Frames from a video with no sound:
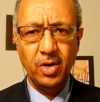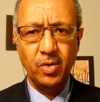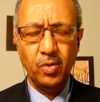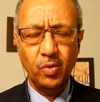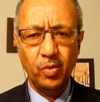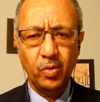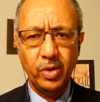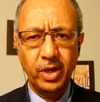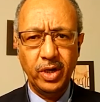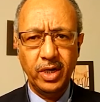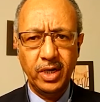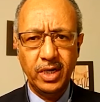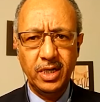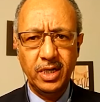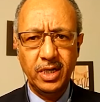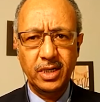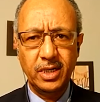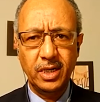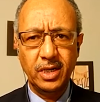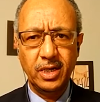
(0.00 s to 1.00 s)
We
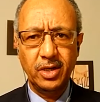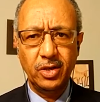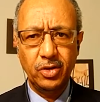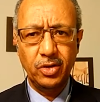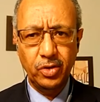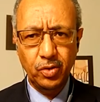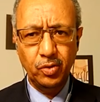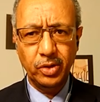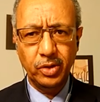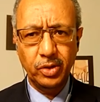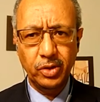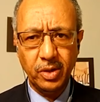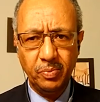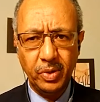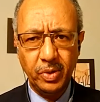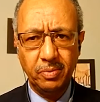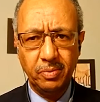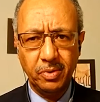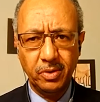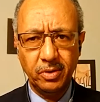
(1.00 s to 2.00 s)
need you, the
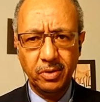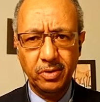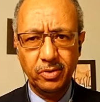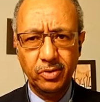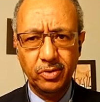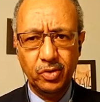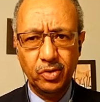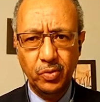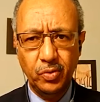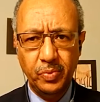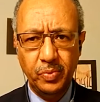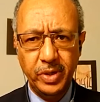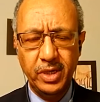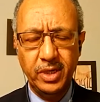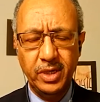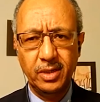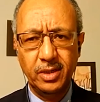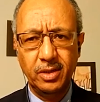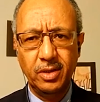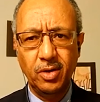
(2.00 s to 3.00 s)
people, to
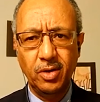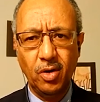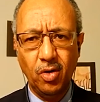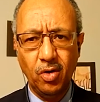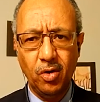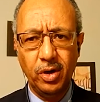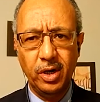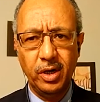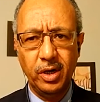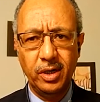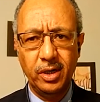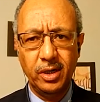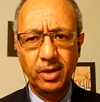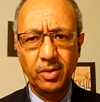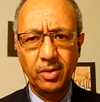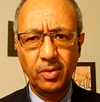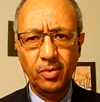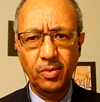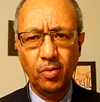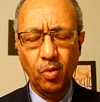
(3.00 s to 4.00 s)
be the only
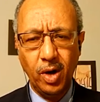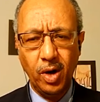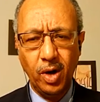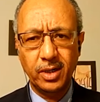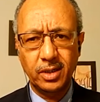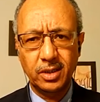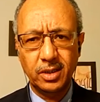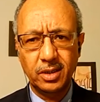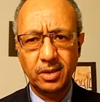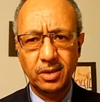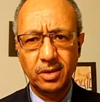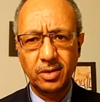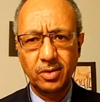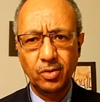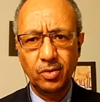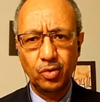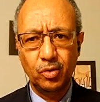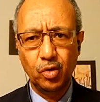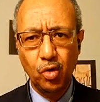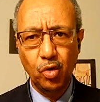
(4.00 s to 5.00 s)
ones
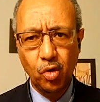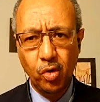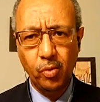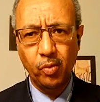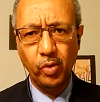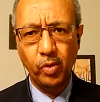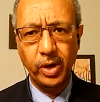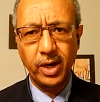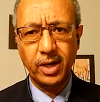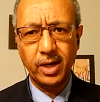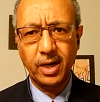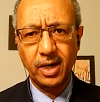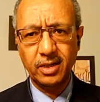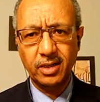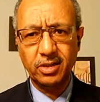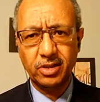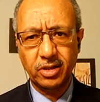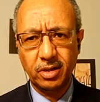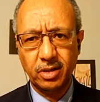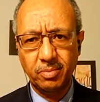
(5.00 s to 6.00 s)
to whom we are
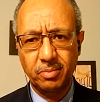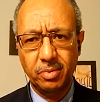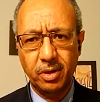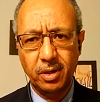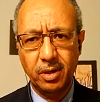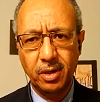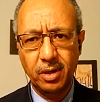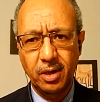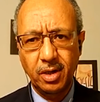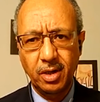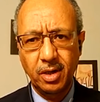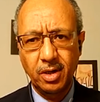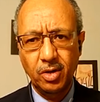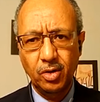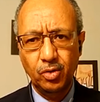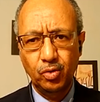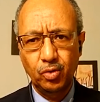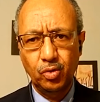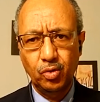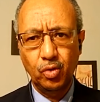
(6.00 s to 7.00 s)
answerable,
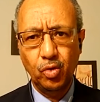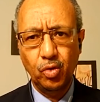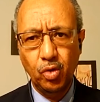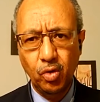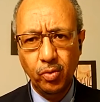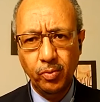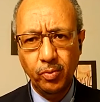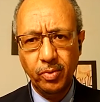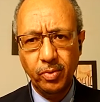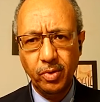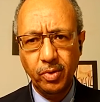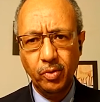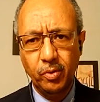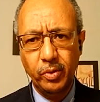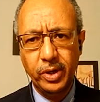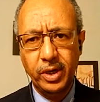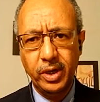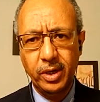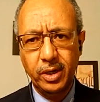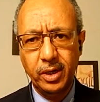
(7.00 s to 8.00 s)
to whom
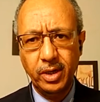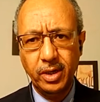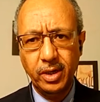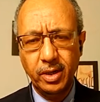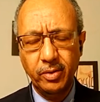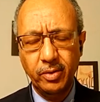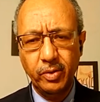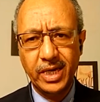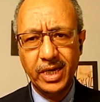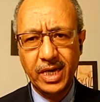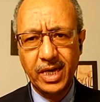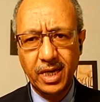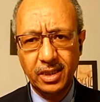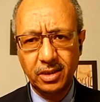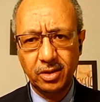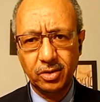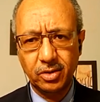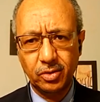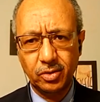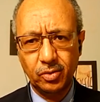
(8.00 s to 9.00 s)
we
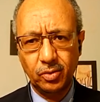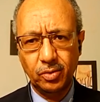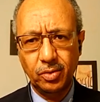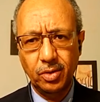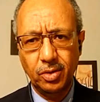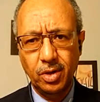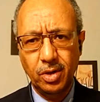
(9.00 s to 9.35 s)
cater to.